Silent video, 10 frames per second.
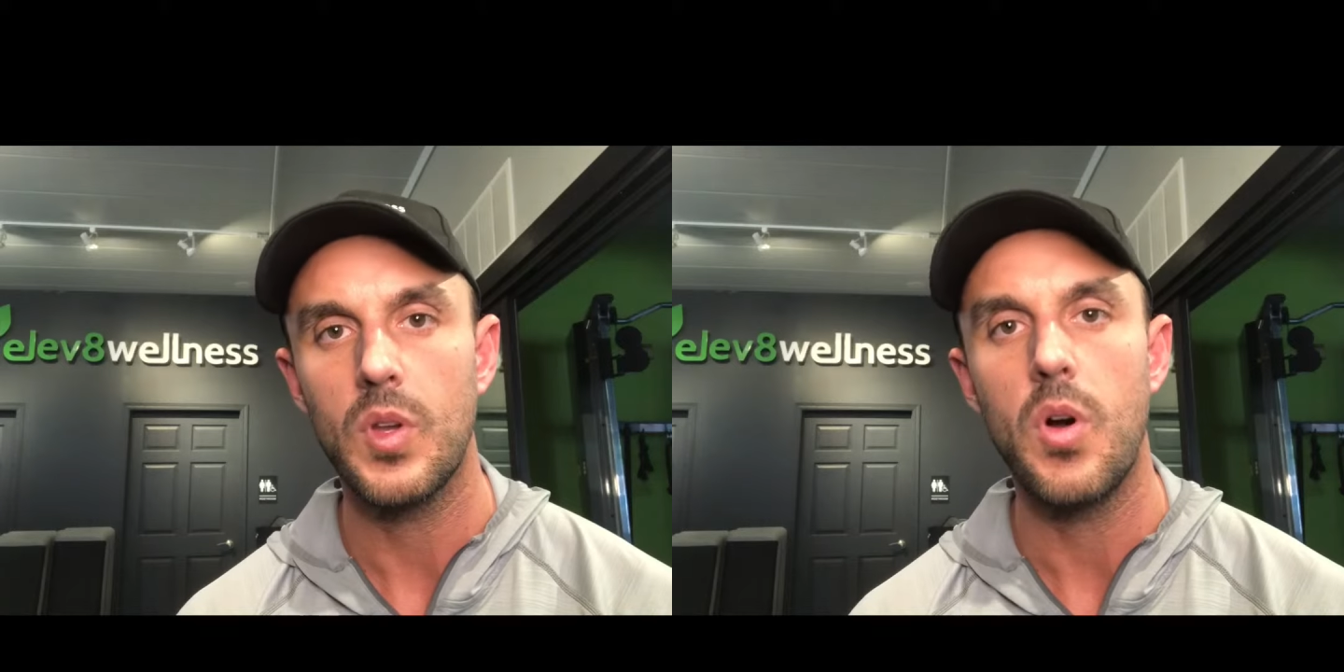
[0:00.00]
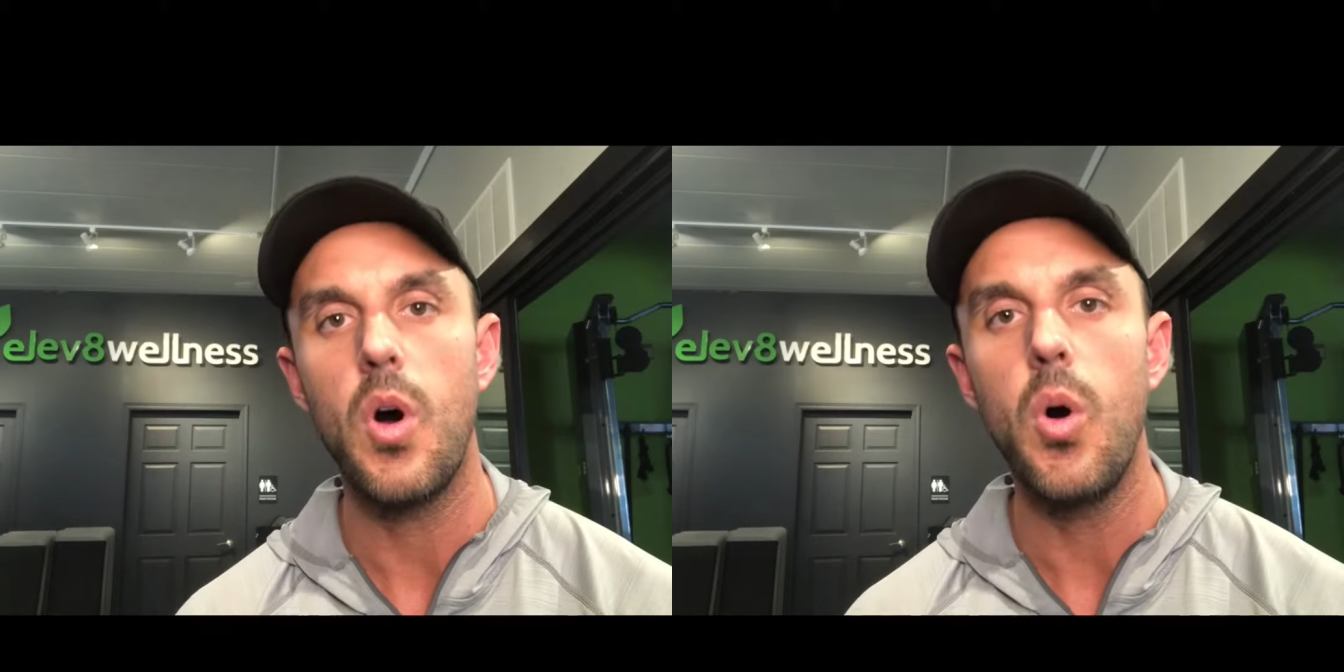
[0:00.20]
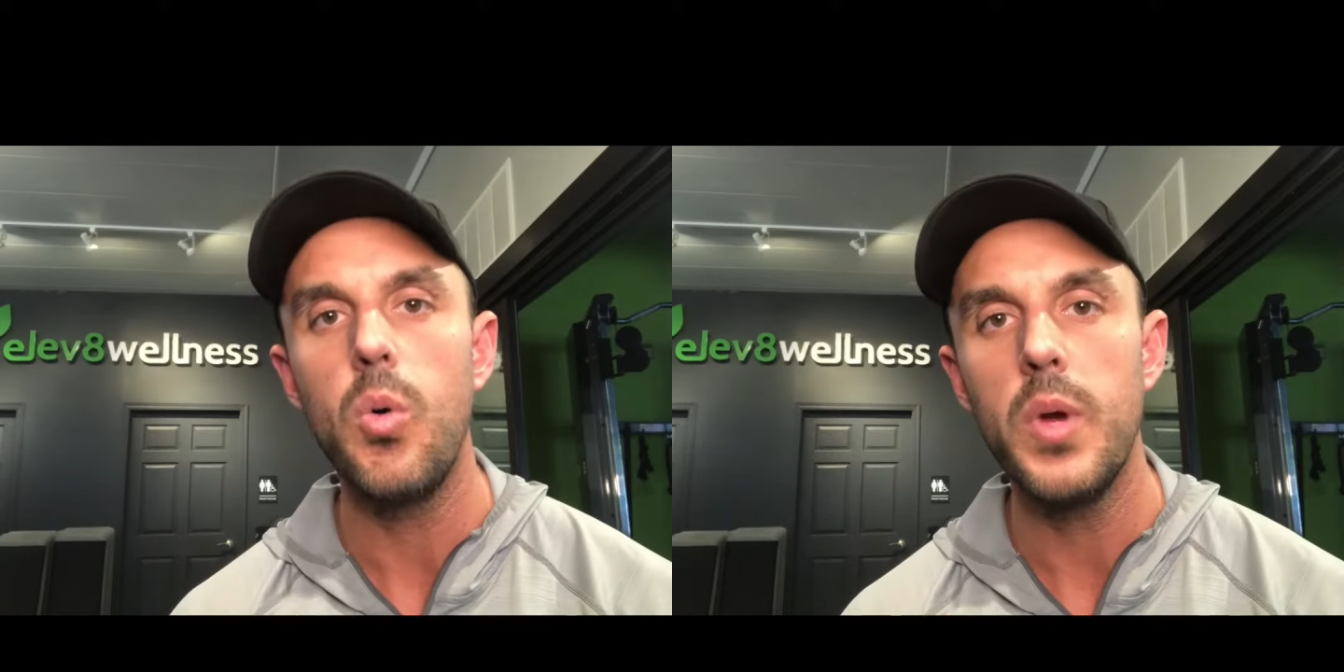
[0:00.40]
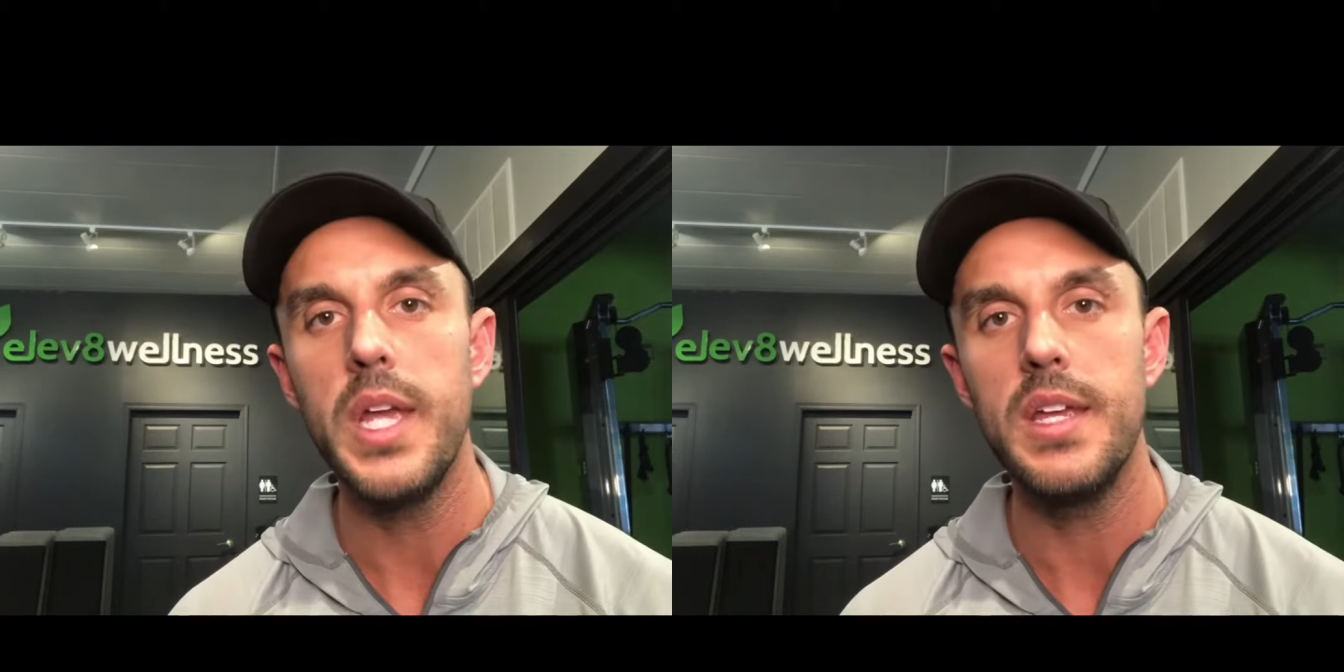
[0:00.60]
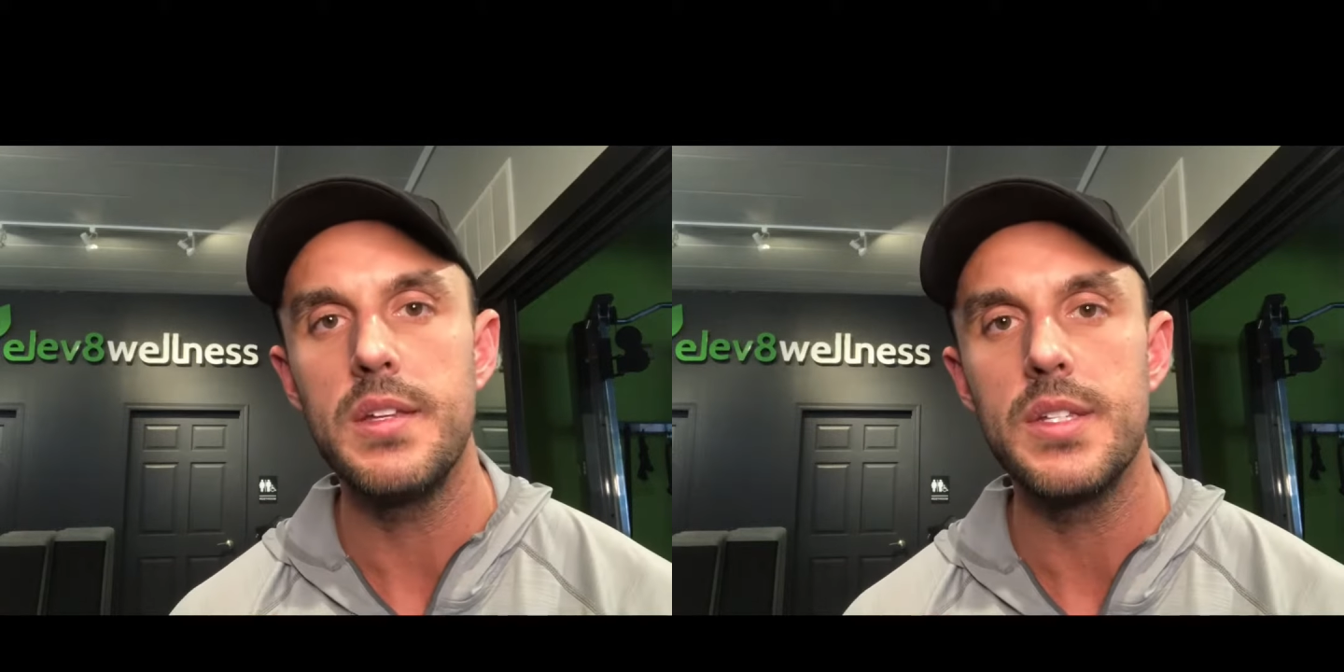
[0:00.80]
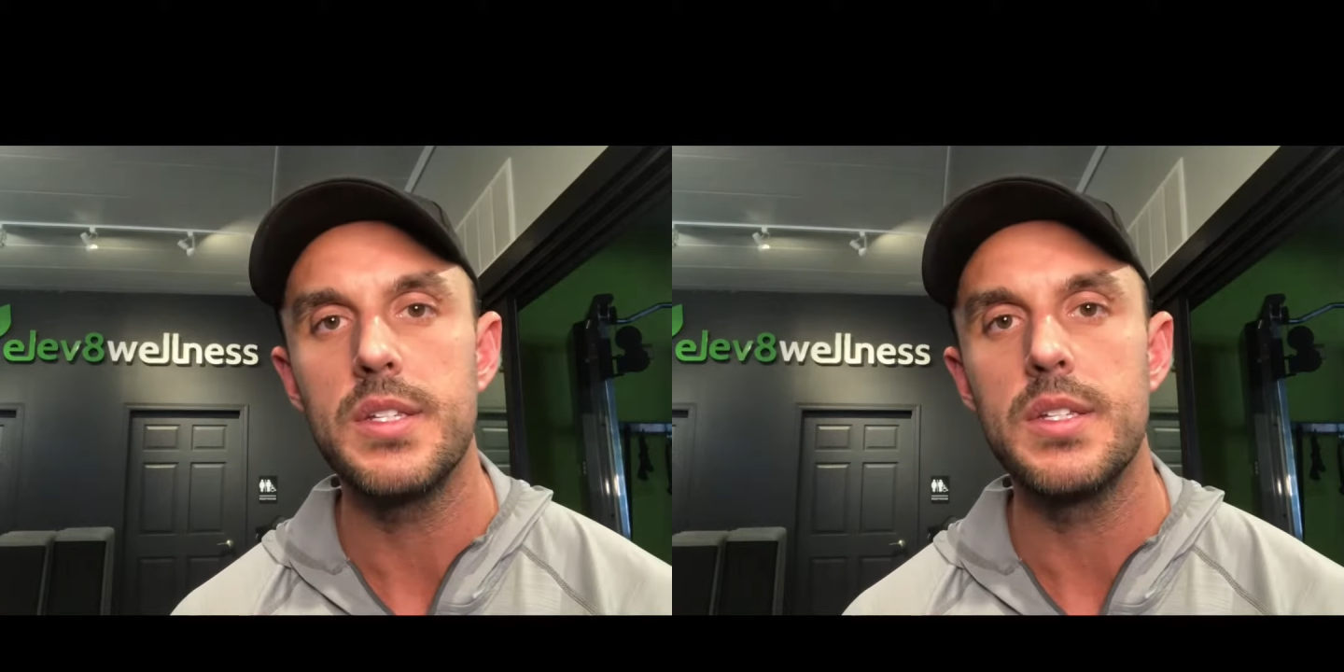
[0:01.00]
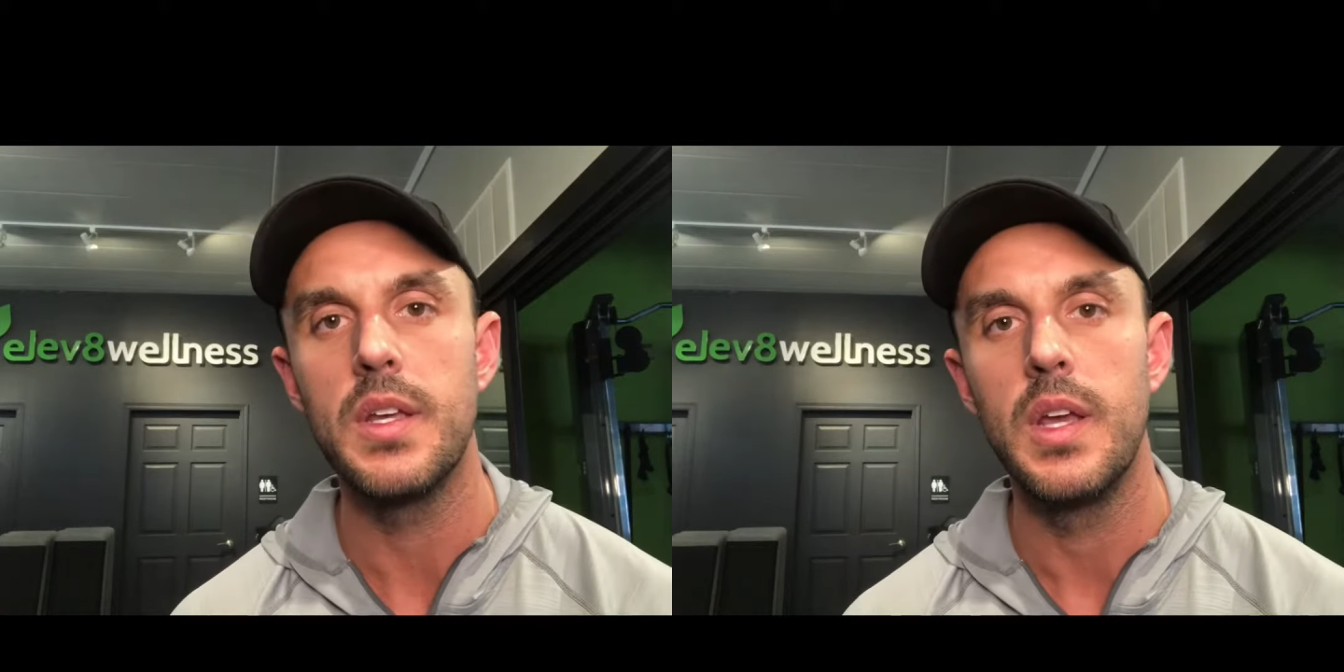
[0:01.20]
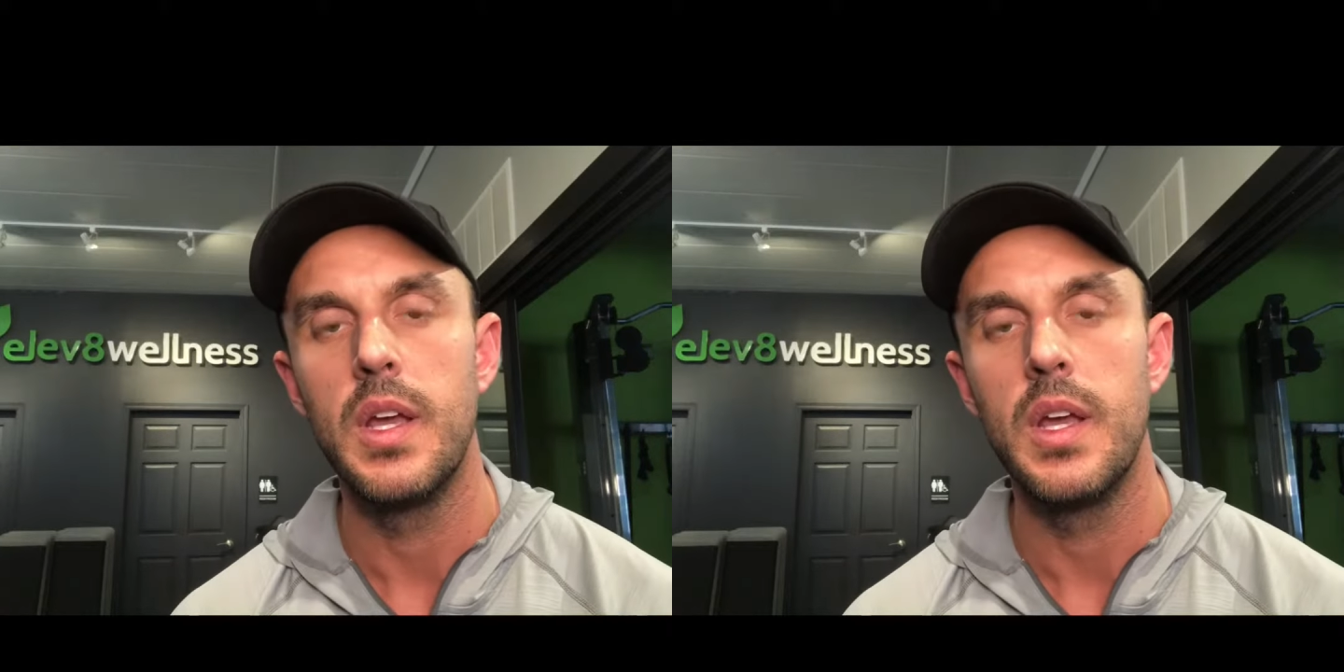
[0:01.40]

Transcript: always